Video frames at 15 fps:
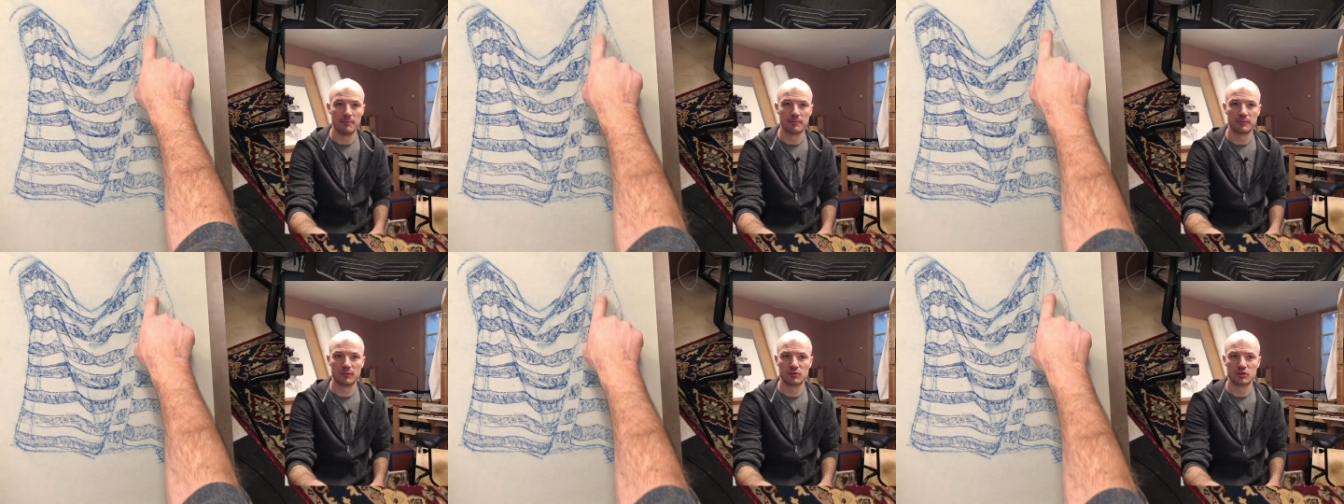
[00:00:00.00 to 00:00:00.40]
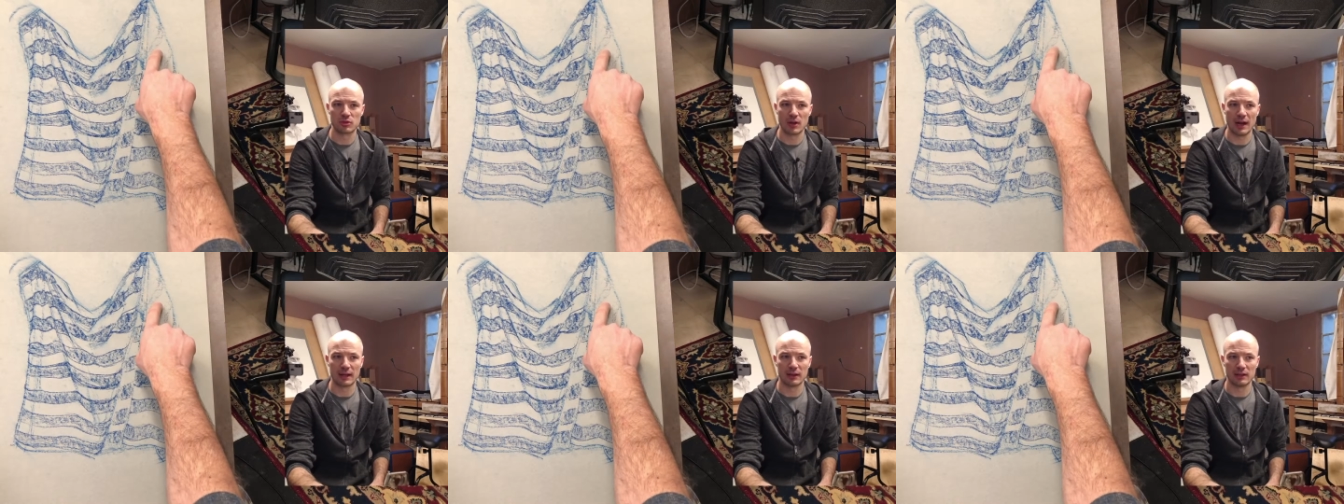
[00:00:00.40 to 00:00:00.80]

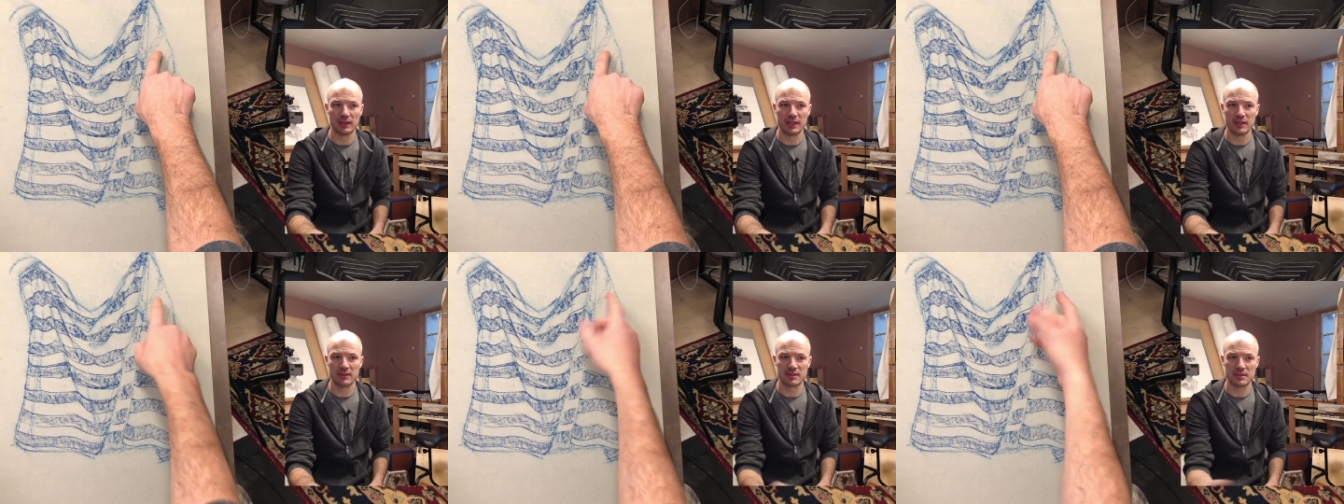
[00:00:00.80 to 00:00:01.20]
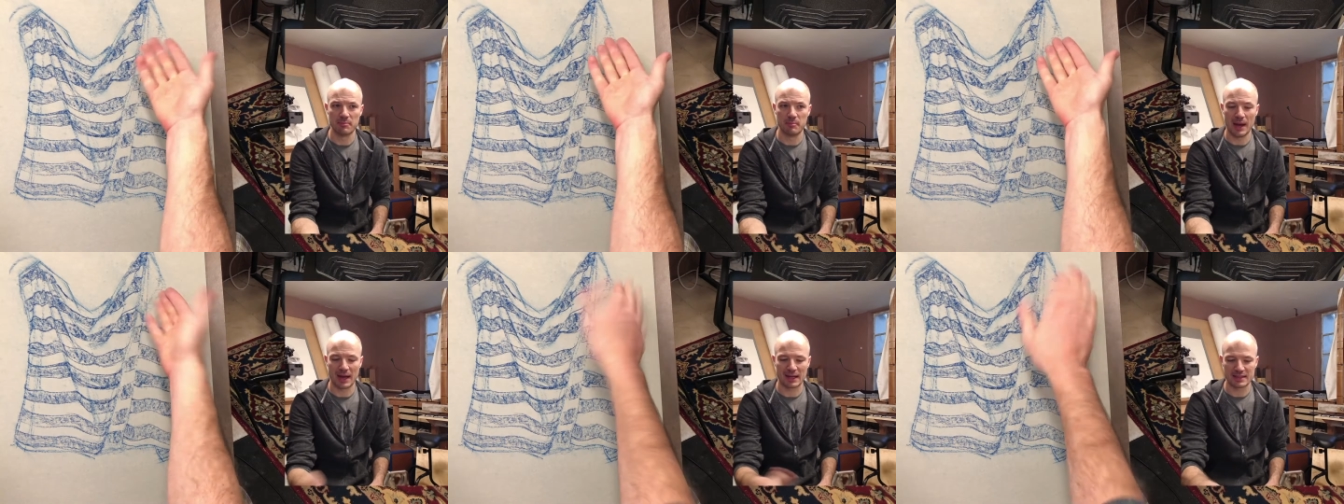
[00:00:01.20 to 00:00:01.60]
triangle here is the
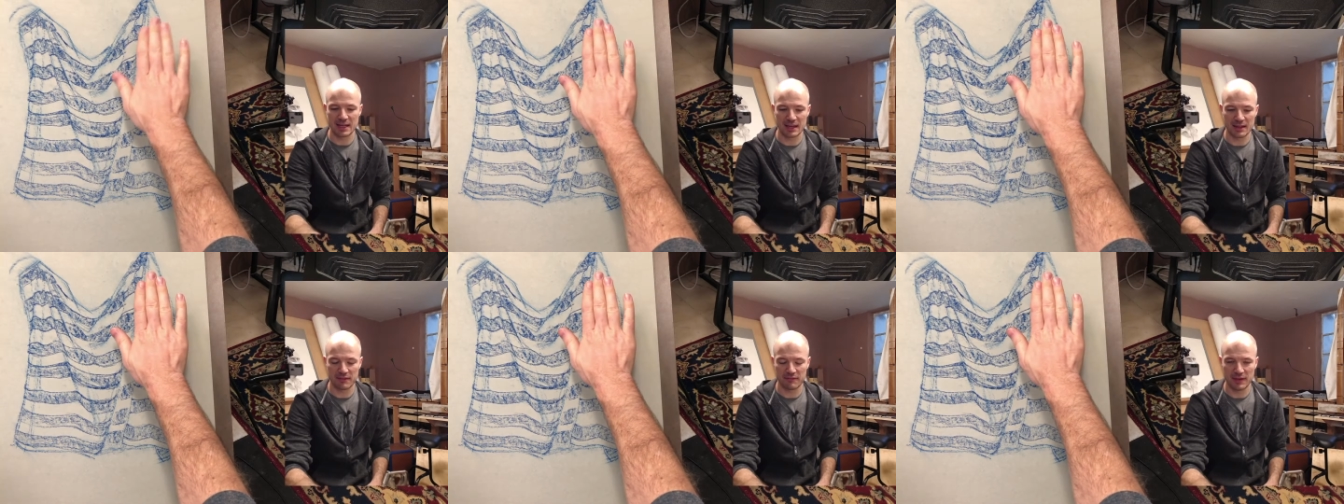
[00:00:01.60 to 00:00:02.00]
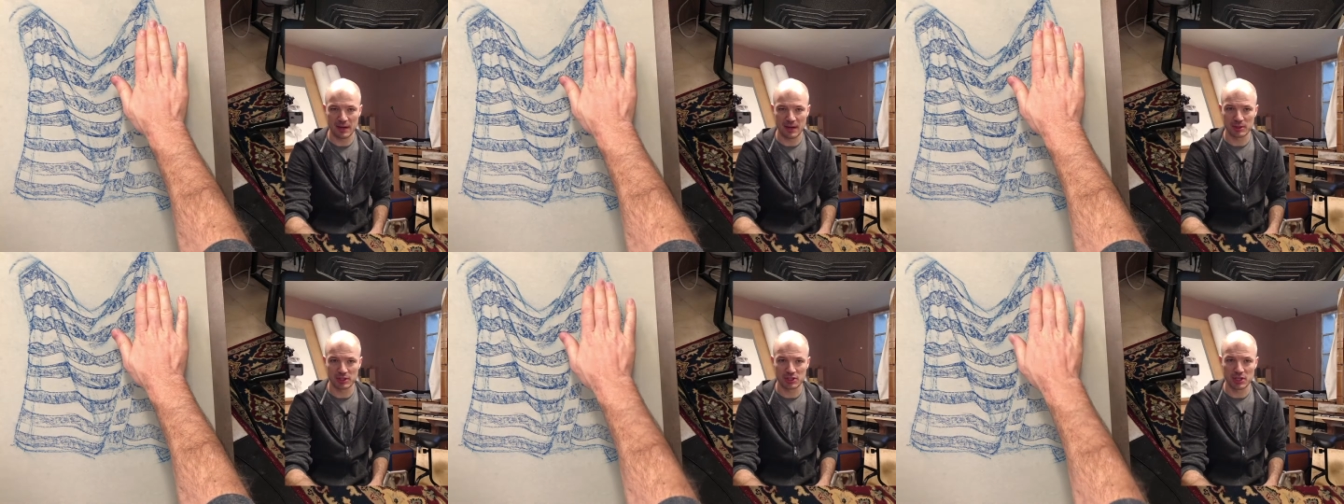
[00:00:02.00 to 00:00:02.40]
back side of the
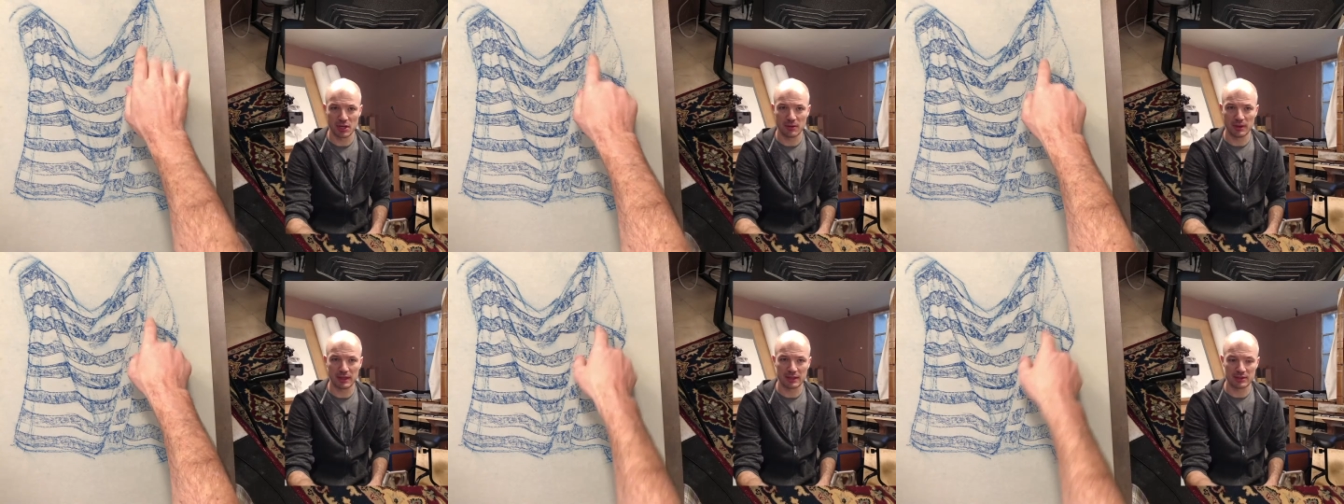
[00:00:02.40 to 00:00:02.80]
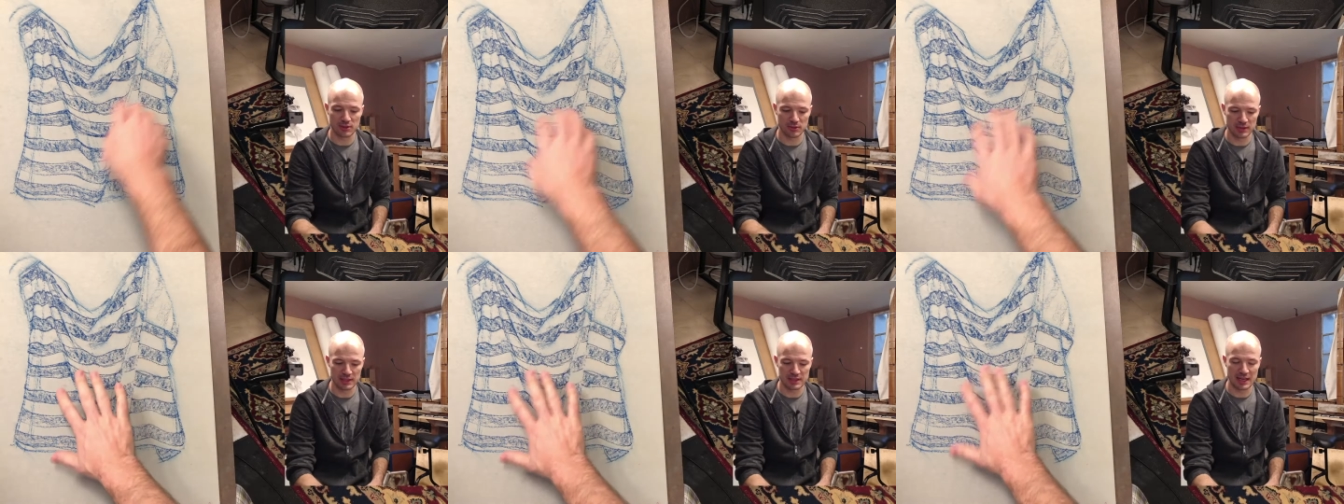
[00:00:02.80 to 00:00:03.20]
fabric showing, so
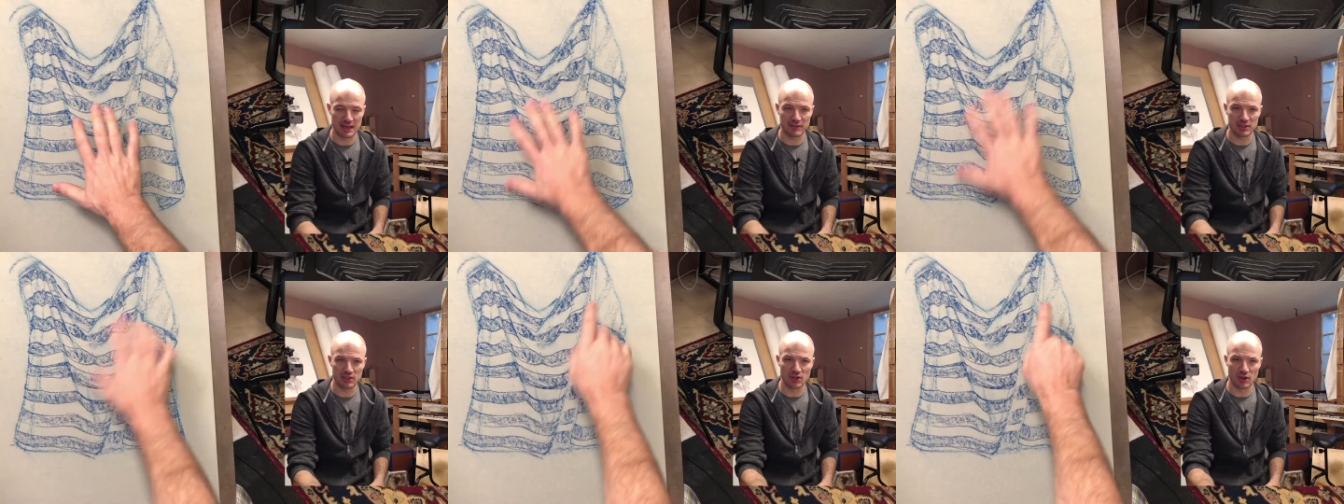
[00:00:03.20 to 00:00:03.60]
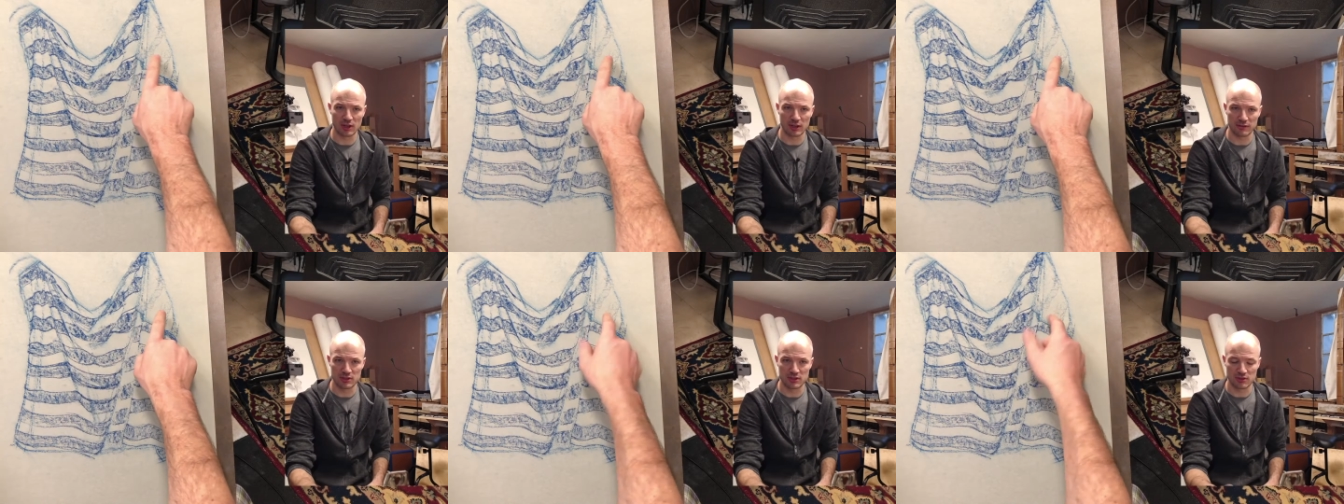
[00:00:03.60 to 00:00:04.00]
it doesn't have as dark
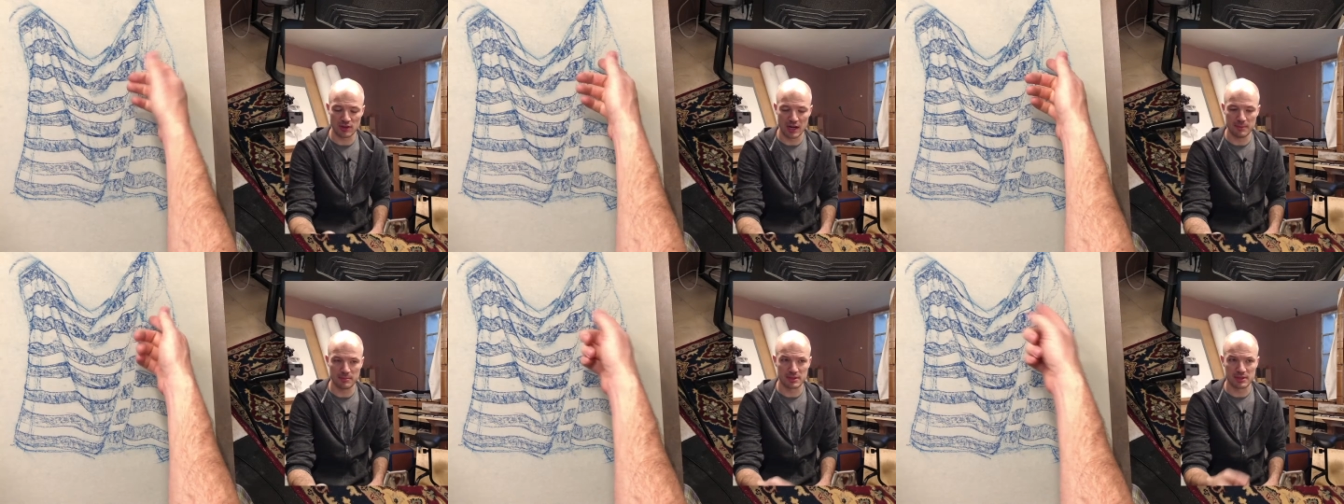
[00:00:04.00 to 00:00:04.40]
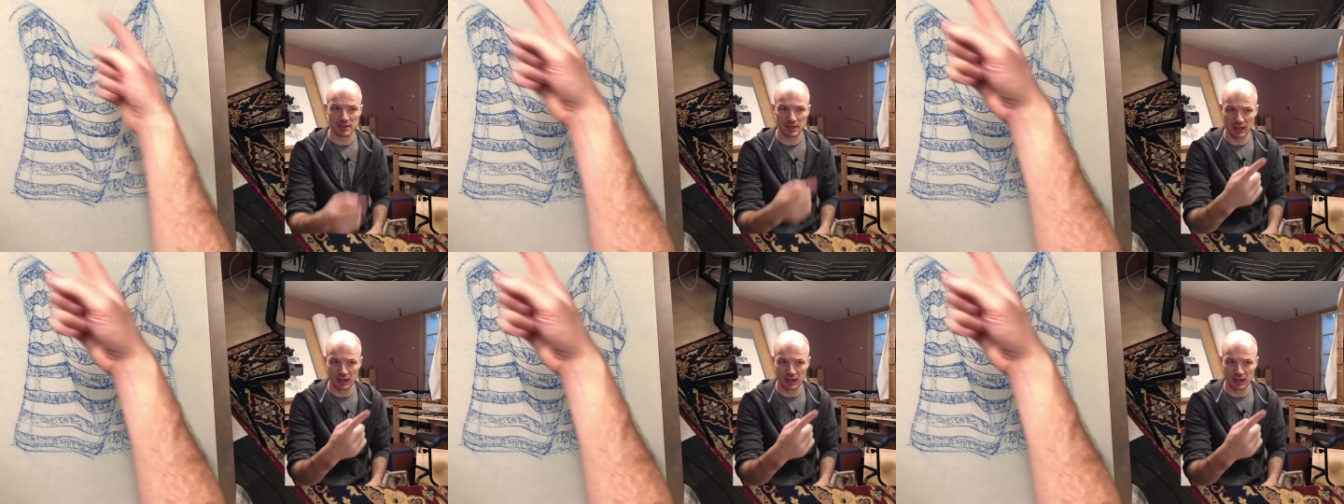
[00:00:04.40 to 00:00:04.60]
of stripes,